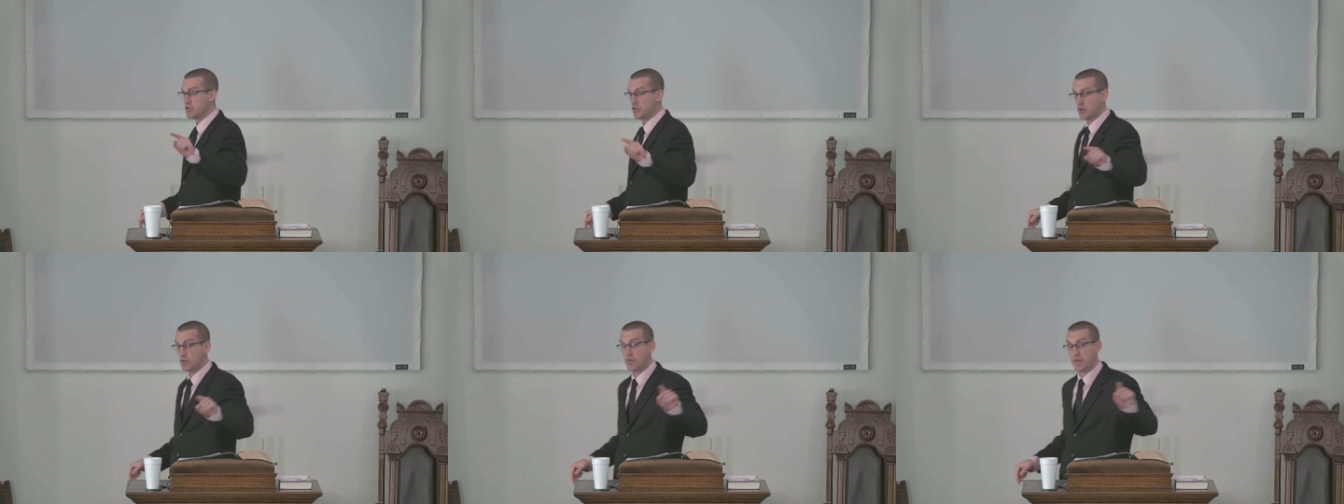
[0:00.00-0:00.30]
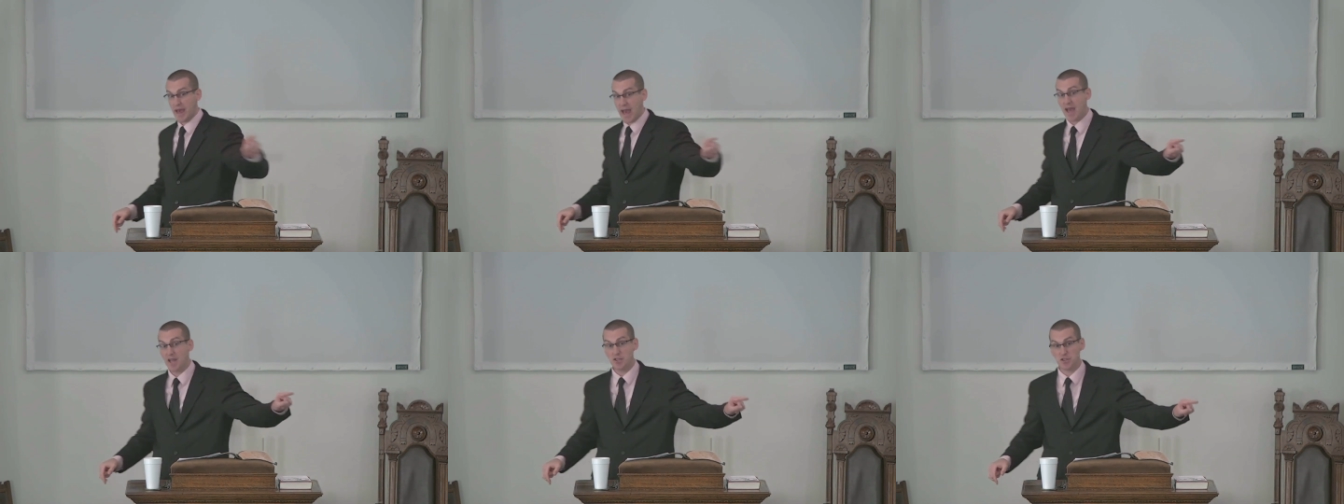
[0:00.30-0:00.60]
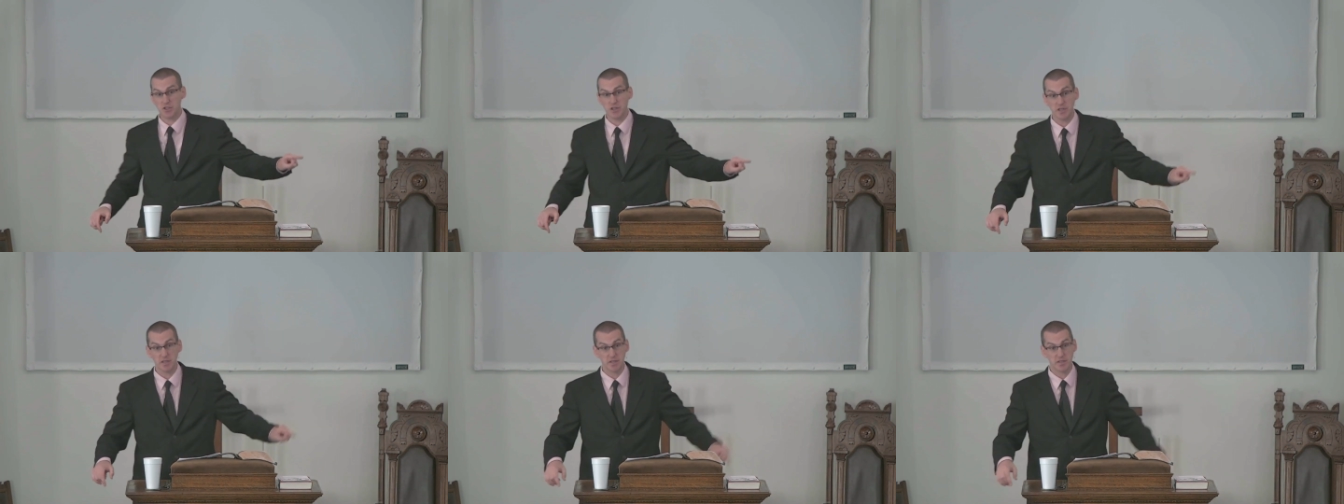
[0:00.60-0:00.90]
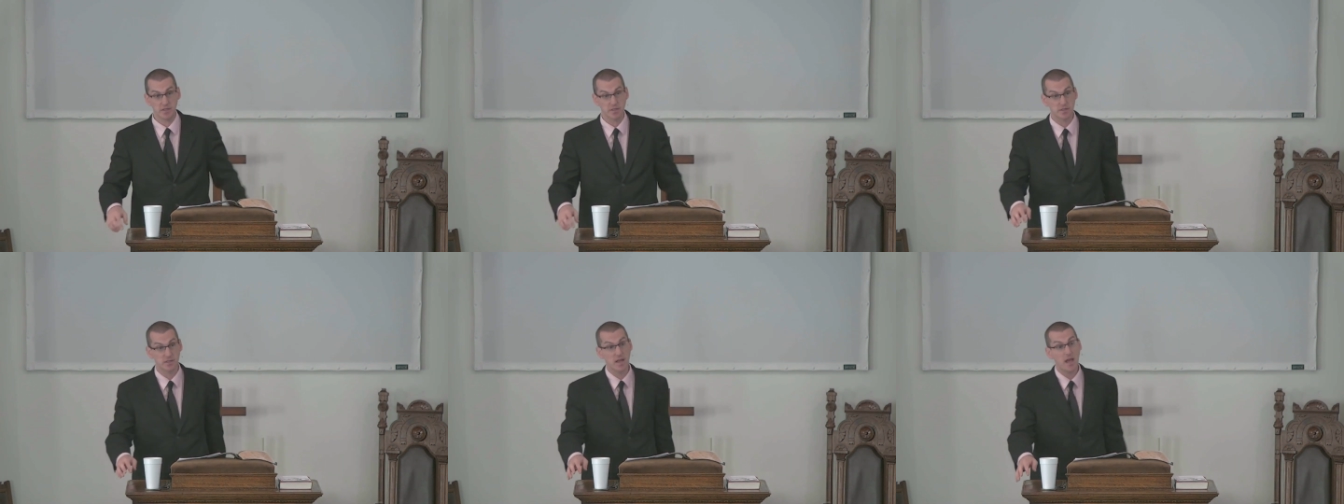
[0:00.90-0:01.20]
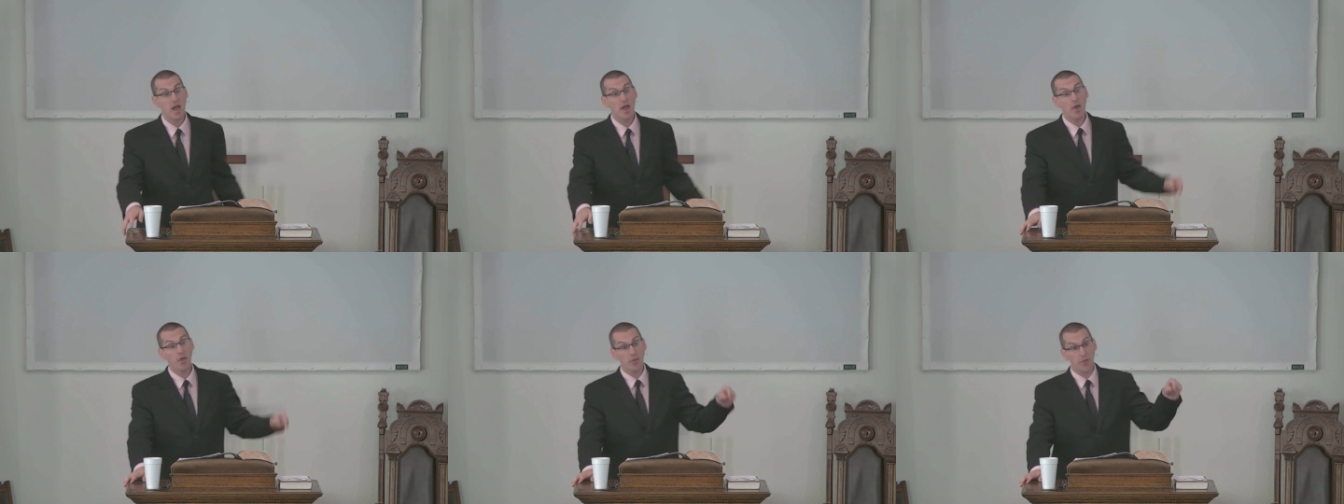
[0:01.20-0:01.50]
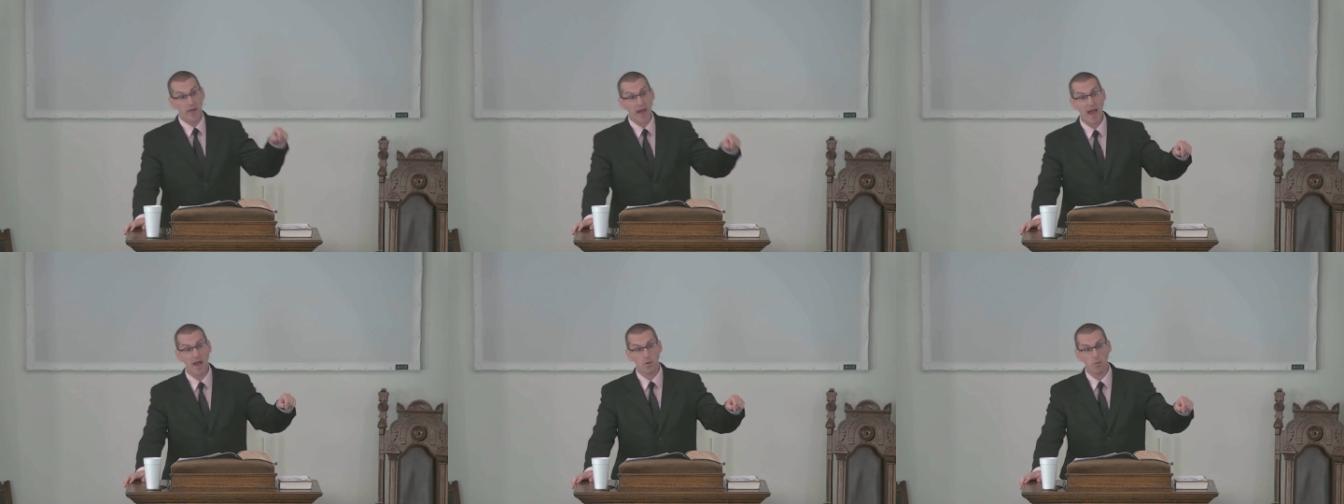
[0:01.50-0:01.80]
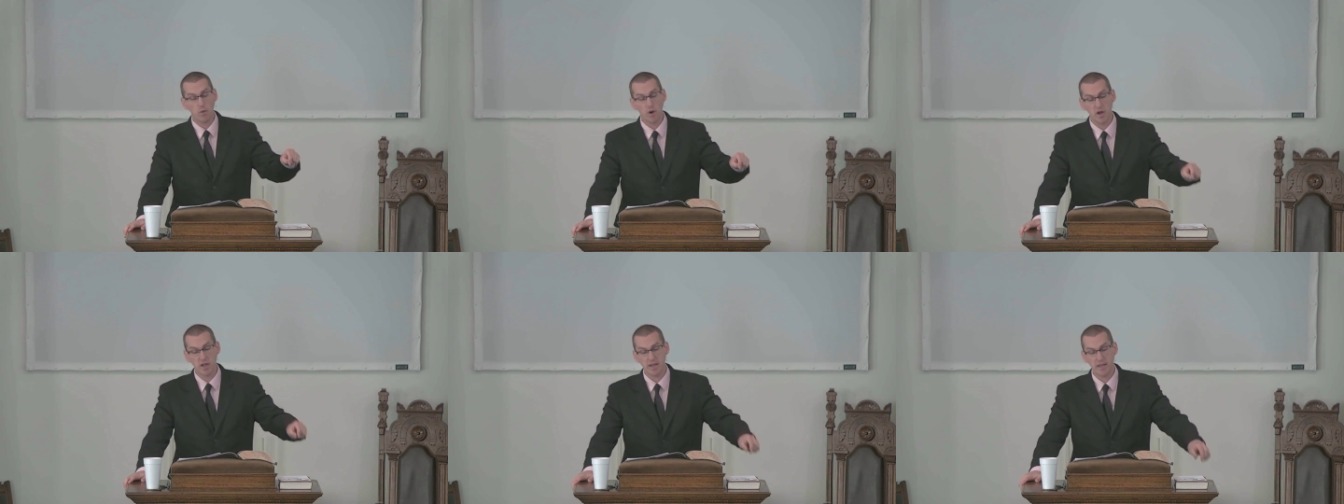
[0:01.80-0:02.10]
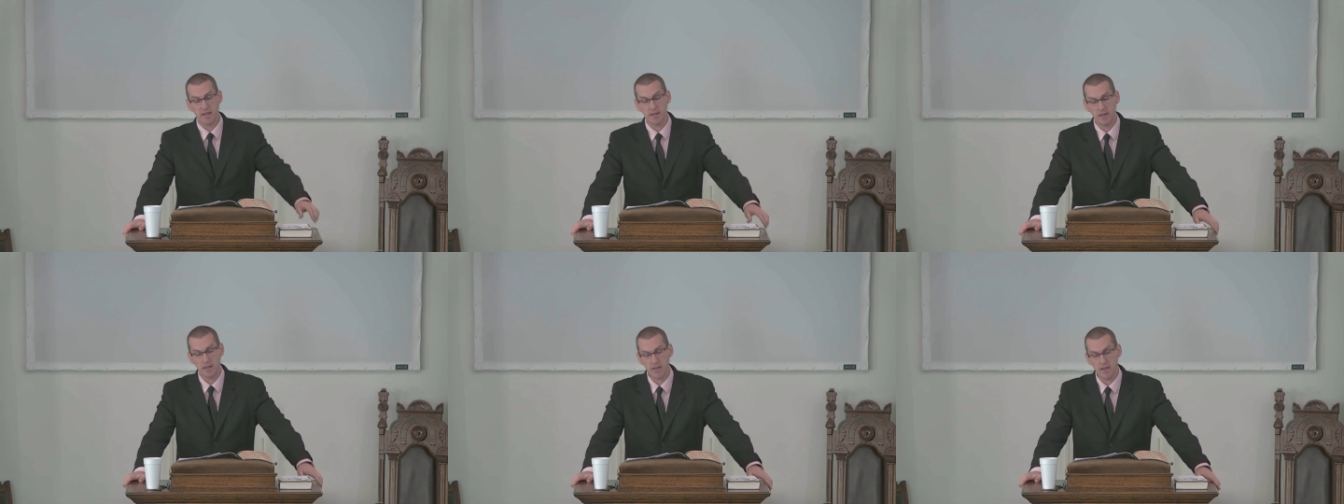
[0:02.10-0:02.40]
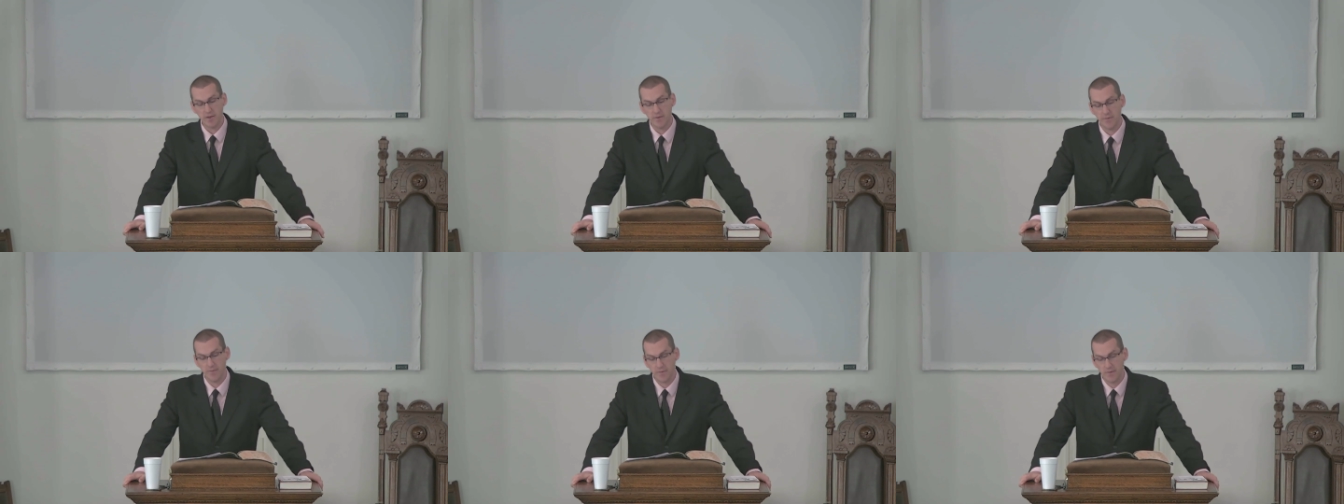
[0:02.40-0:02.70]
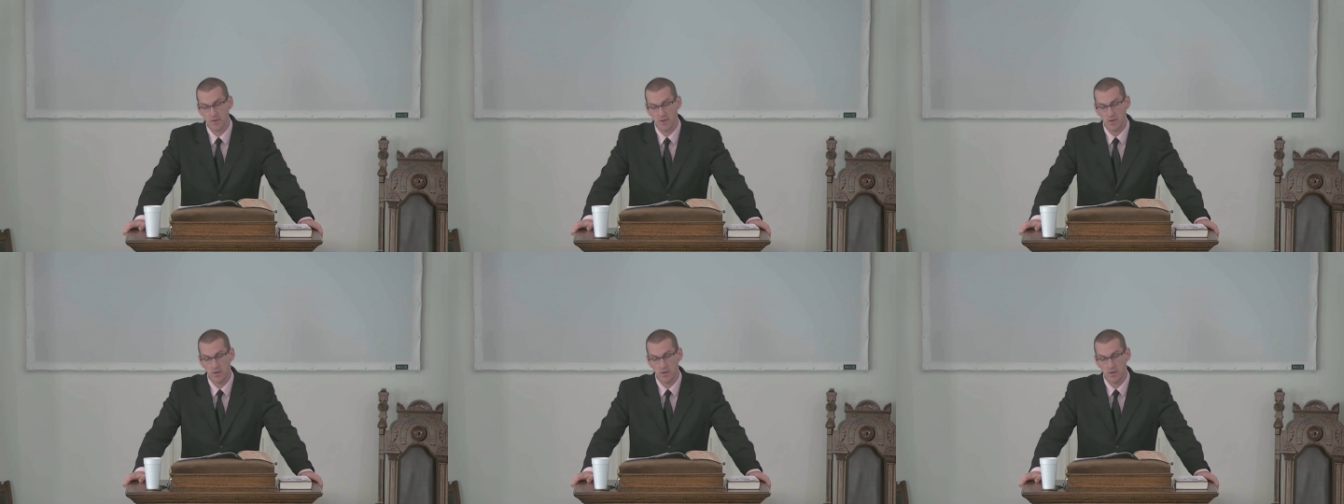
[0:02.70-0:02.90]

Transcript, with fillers: to that Jesus, that one, and live.